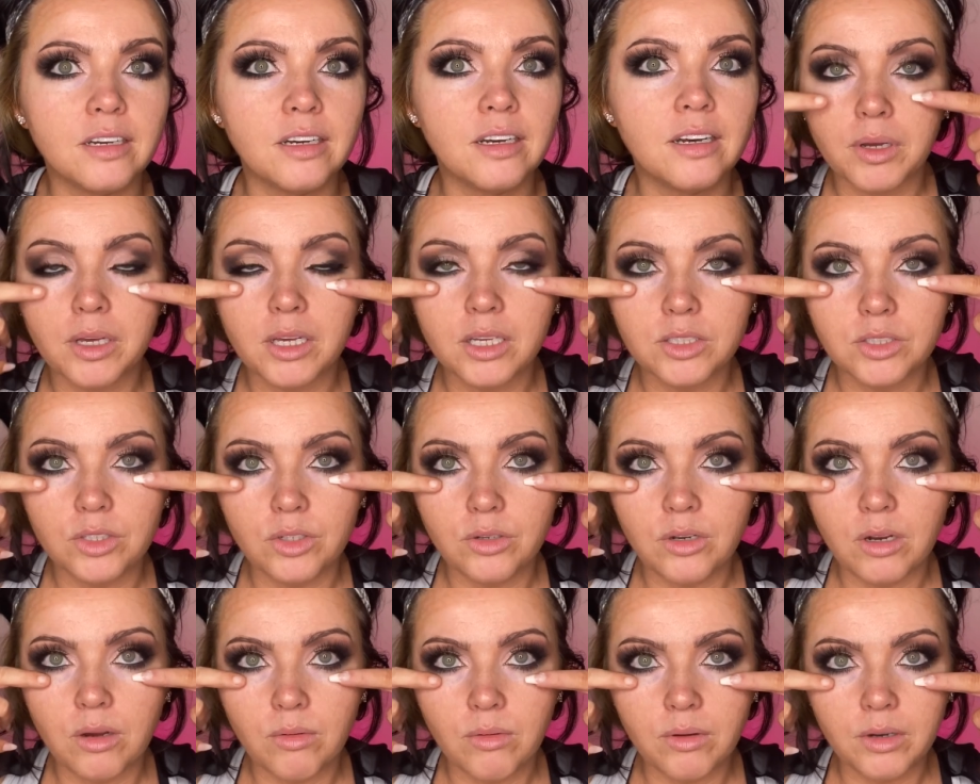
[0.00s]
because you
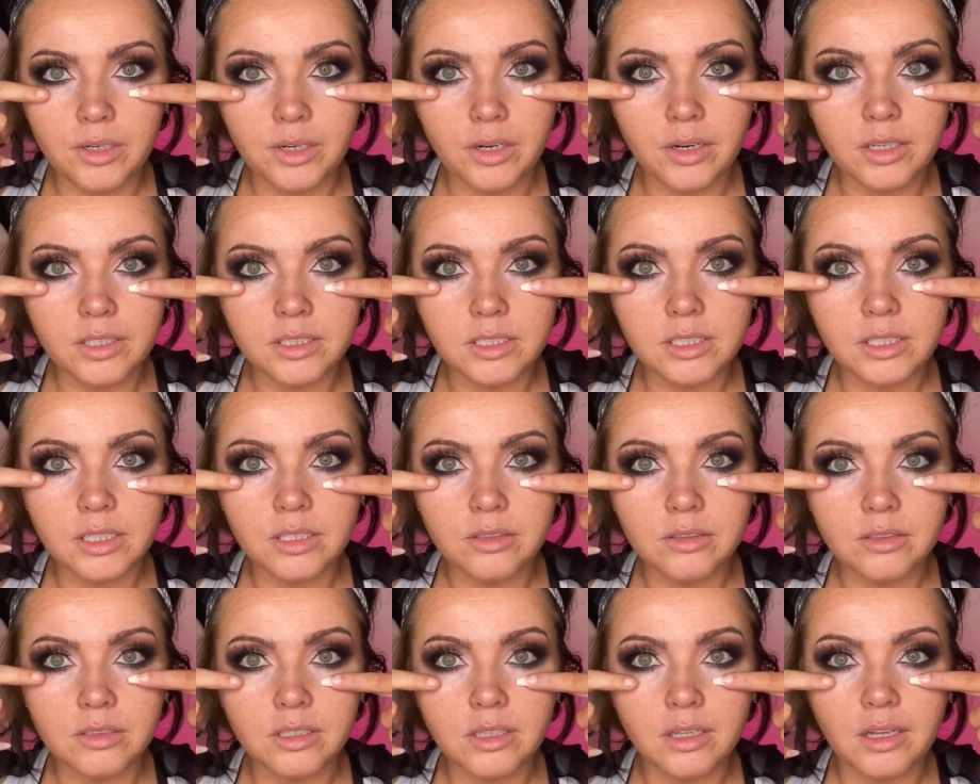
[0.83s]
don't want your
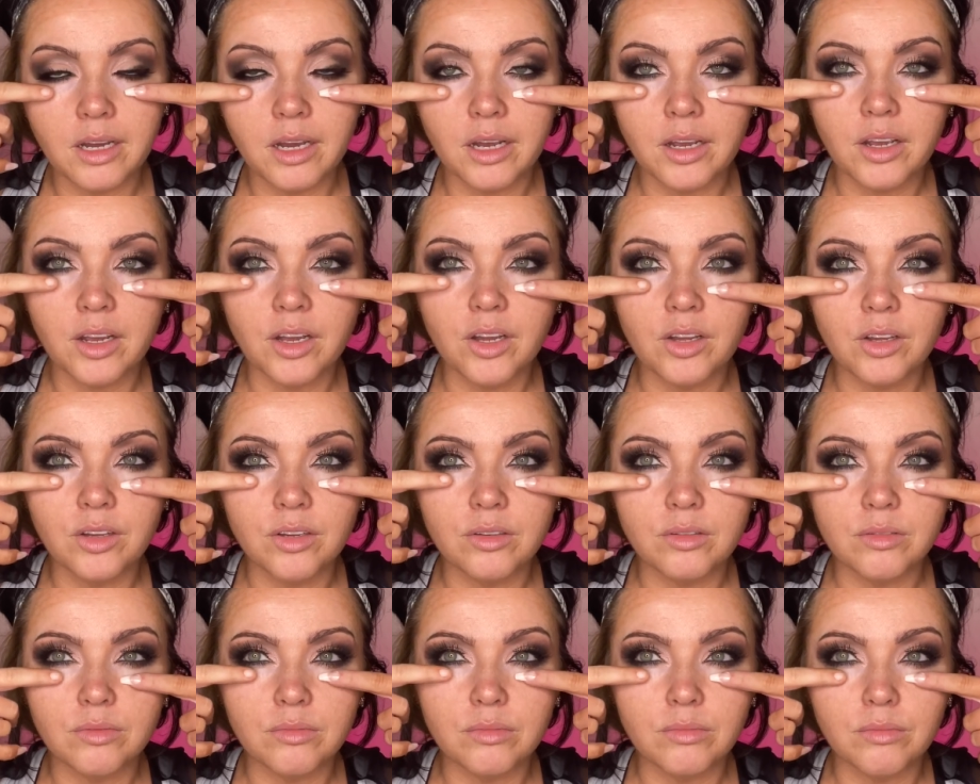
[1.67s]
concealer to like
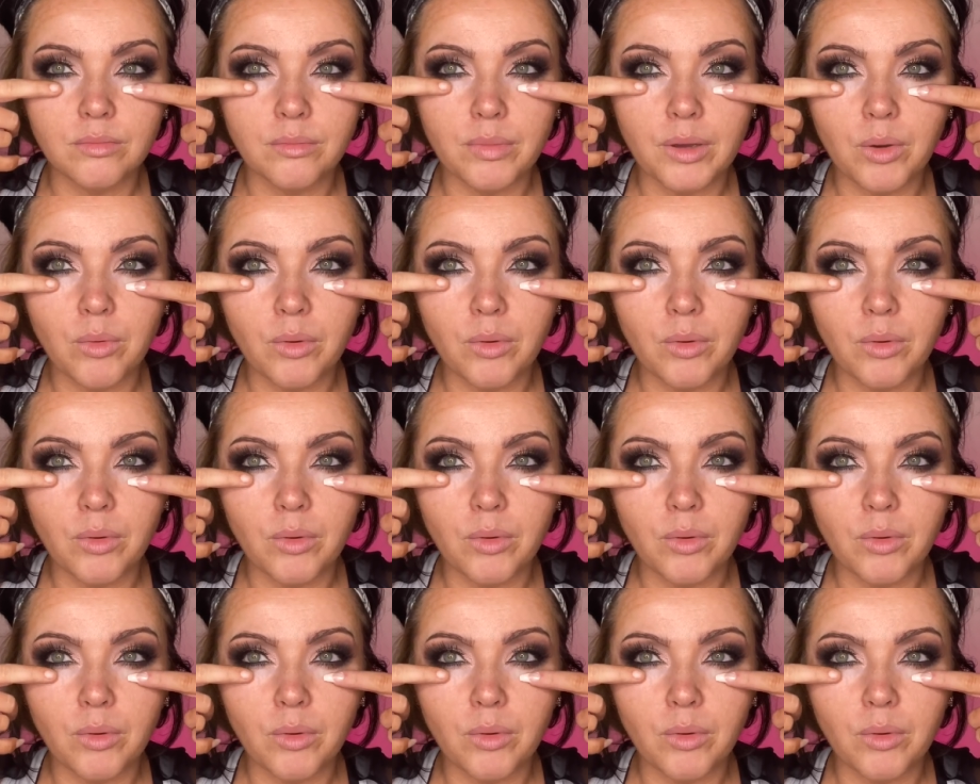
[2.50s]
be